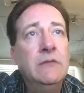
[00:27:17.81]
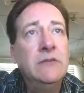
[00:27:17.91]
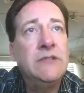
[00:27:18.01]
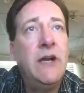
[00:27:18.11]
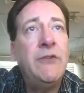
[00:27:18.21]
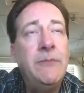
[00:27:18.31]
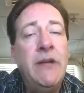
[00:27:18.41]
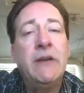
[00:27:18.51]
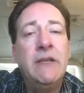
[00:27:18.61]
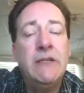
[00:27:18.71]
South
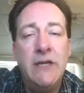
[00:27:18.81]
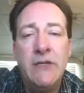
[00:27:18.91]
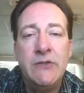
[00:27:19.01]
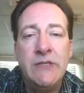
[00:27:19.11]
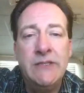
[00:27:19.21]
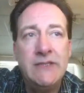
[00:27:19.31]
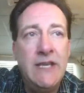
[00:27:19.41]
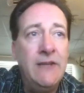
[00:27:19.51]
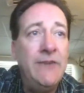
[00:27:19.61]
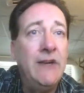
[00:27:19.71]
American countries
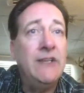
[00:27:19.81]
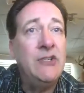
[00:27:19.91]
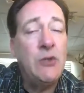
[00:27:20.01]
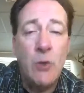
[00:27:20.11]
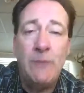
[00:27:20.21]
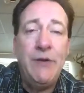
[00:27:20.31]
in a very short